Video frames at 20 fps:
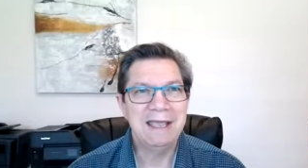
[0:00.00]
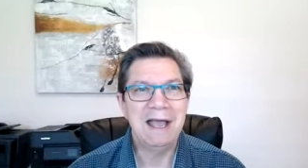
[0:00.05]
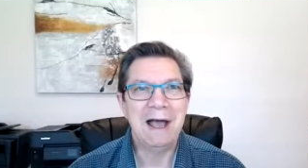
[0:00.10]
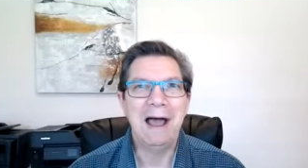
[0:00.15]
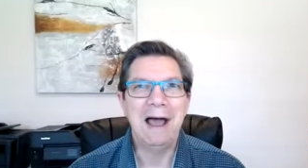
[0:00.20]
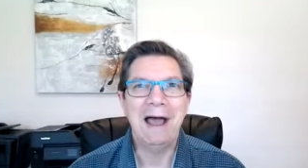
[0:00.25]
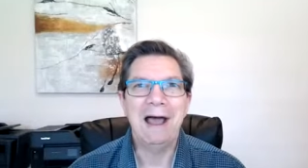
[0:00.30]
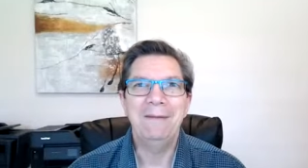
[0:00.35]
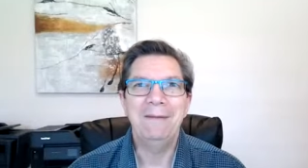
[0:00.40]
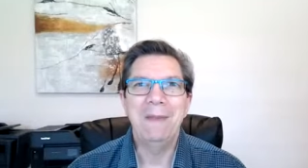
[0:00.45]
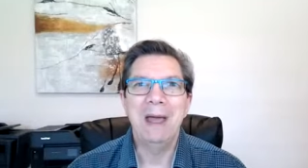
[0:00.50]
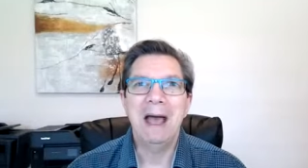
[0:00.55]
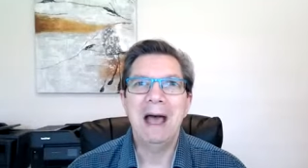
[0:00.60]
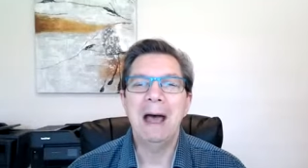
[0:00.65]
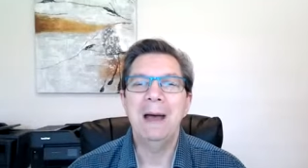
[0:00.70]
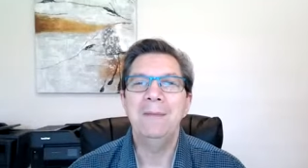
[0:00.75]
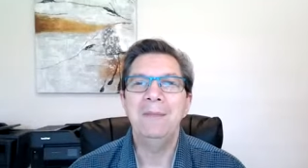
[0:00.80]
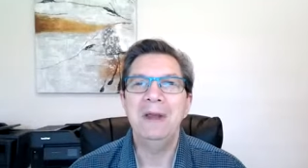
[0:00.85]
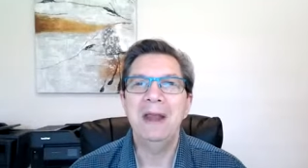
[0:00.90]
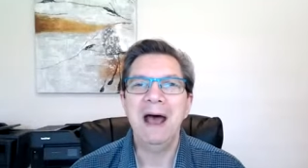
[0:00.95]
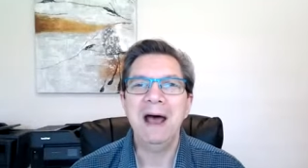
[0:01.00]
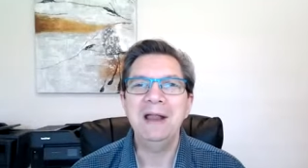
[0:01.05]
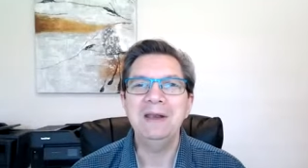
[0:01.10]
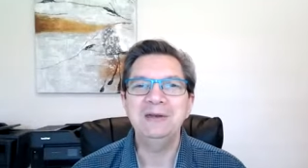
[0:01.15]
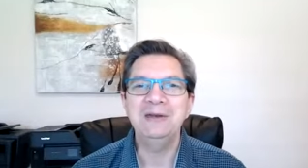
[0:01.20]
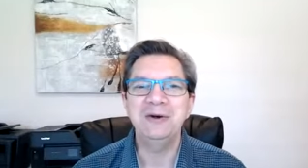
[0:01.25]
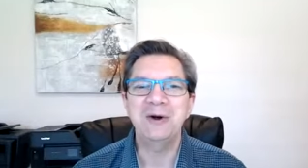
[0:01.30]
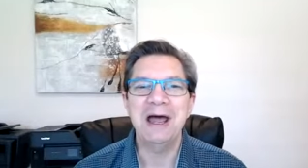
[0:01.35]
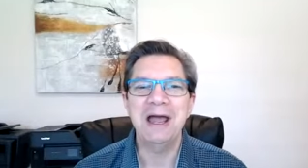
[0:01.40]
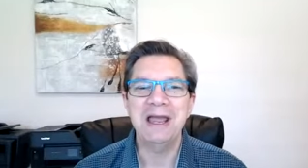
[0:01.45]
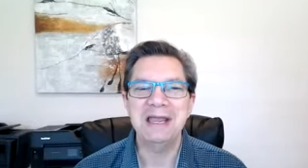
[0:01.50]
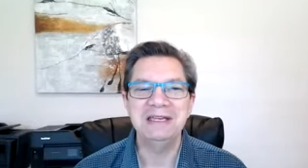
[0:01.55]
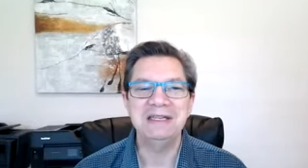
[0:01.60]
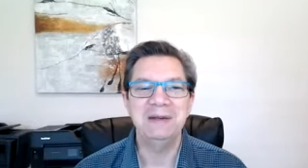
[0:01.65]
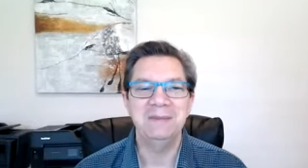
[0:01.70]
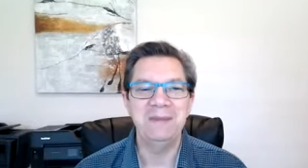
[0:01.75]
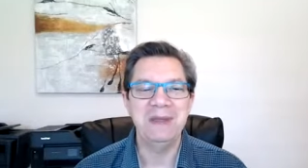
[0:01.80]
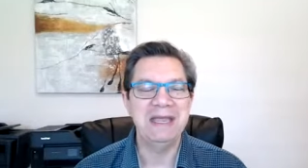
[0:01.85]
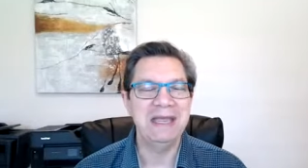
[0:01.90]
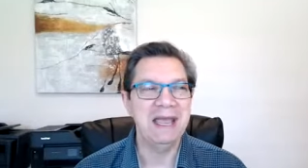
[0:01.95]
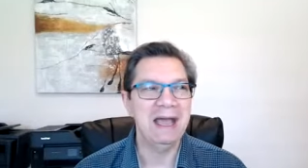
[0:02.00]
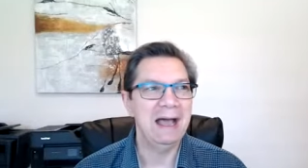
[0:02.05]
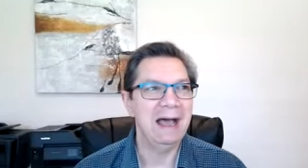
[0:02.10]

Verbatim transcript: I, I'm not trying to be